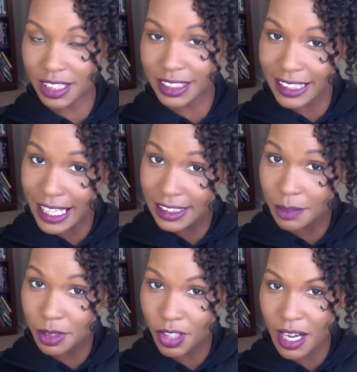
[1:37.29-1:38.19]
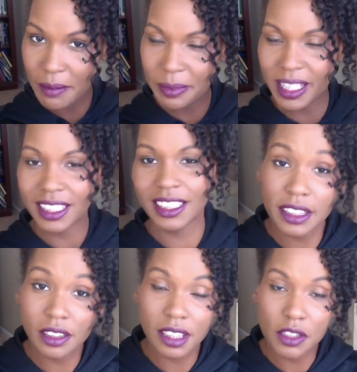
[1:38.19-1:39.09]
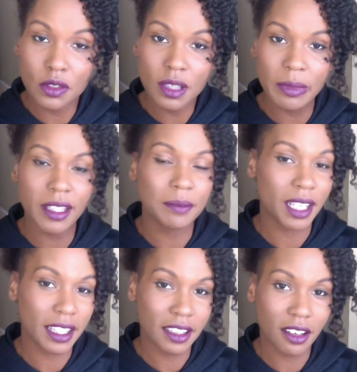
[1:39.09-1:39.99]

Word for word: click that subscribe button so that you can be updated